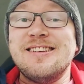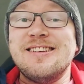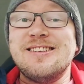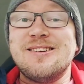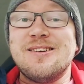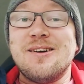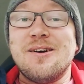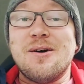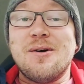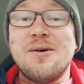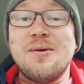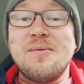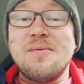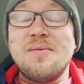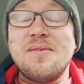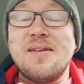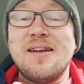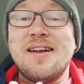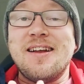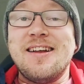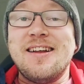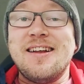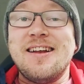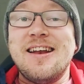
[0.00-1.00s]
So
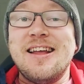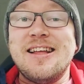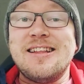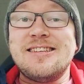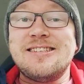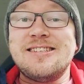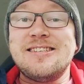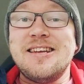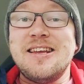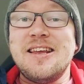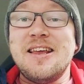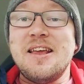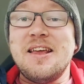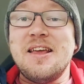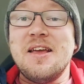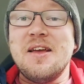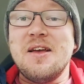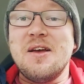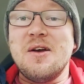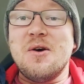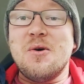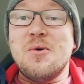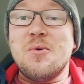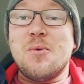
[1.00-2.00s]
let's see
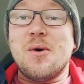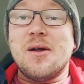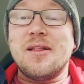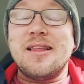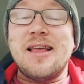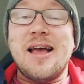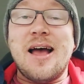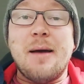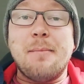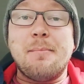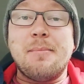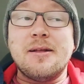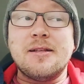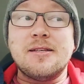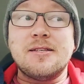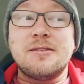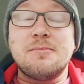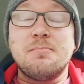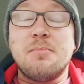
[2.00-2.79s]
what happens.